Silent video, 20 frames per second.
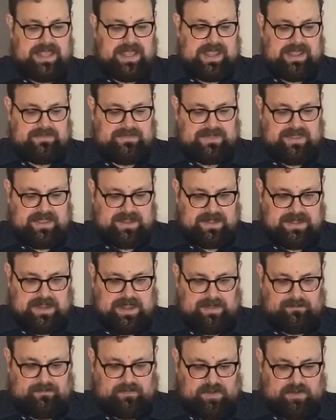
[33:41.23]
And then
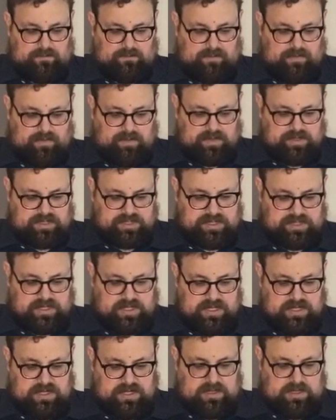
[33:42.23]
I'm gonna push
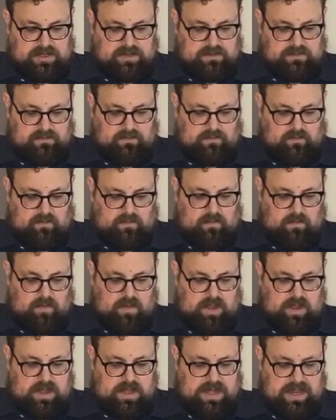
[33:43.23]

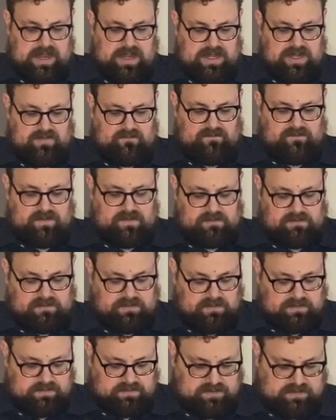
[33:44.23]
one end of the,
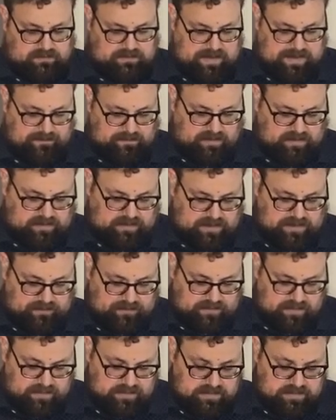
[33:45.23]
the paper clip